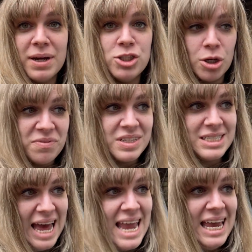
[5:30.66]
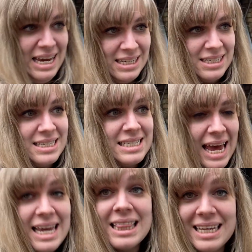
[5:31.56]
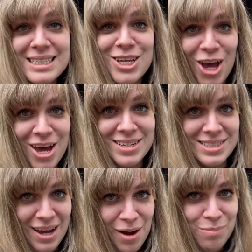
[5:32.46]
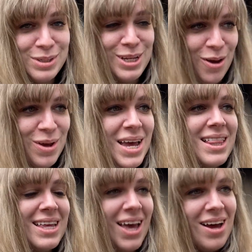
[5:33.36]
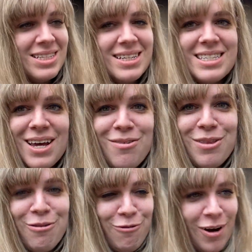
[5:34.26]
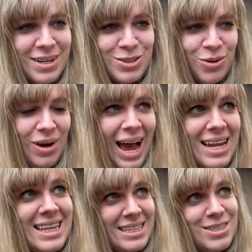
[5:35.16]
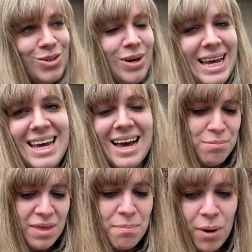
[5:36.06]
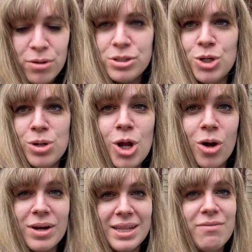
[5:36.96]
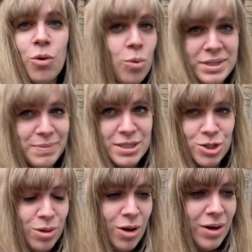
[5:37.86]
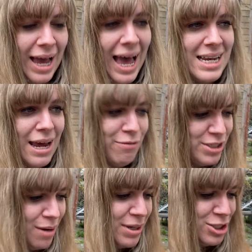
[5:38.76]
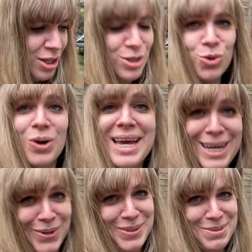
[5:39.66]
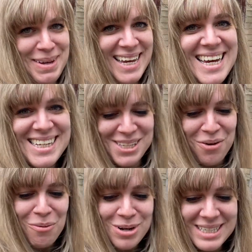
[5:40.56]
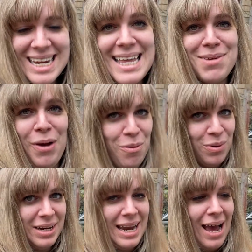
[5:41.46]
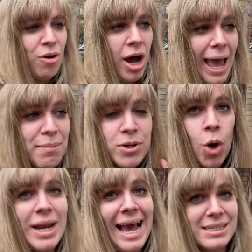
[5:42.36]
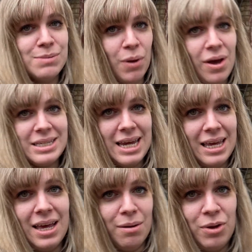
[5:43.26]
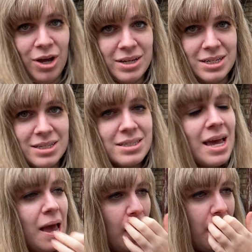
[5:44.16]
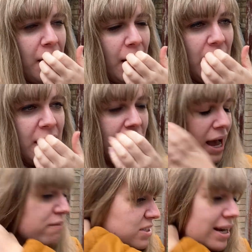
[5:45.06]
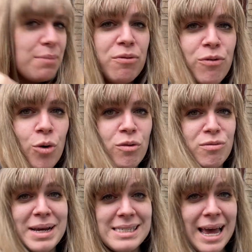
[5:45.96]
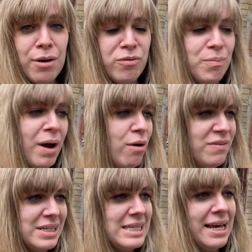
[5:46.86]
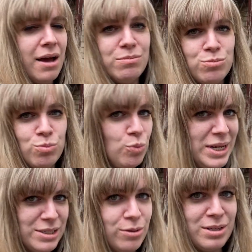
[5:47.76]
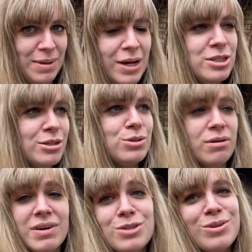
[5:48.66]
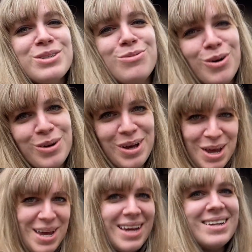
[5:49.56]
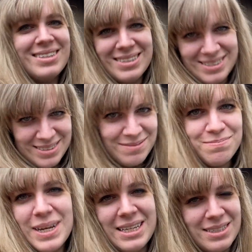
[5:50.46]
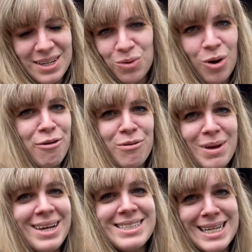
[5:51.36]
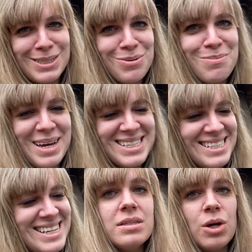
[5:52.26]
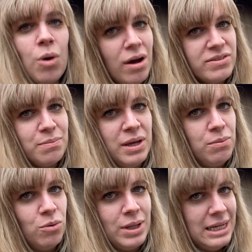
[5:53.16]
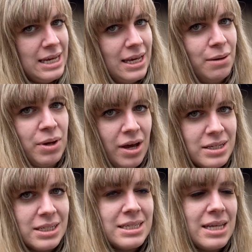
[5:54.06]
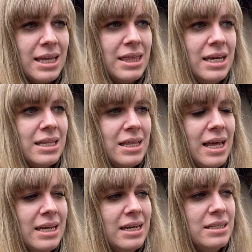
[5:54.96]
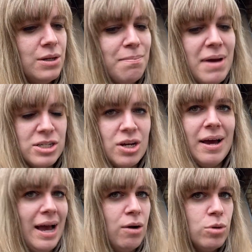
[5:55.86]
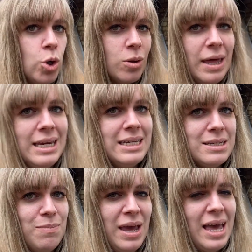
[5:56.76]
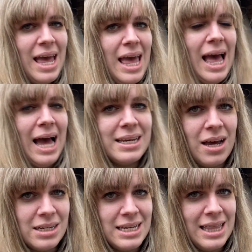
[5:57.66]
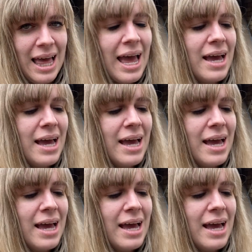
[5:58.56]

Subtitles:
job for today is to take these curtains up. So the curtains that are at the front door and this door here, they're both too long and they've always been too long. And every time I shut the door, it annoys me. So I want to take them up. Now, I am not an expert at taking up curtains. I have done it before for myself, but obviously it's not something I do. So if I do this wrong, it's going to work for me, so that's all that matters. So quite often people, when they're taking up curtains, they think that they need to measure how long they need to be and cut it there.